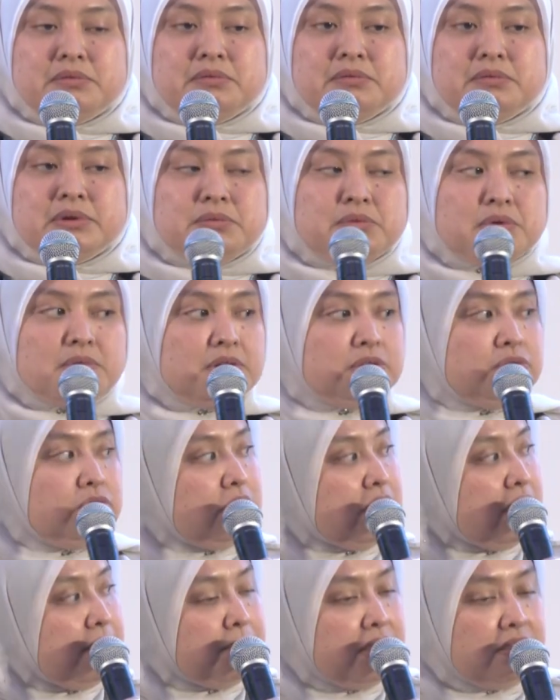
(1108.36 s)
when we want
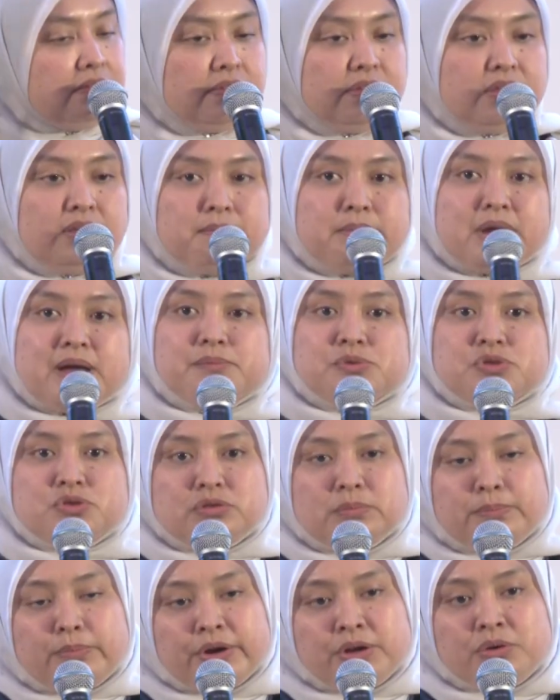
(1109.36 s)
to come up with the BAPS
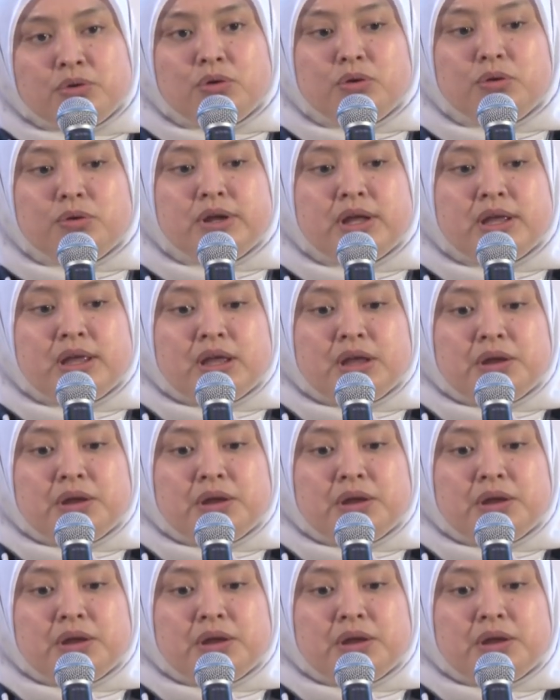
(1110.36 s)
2.0,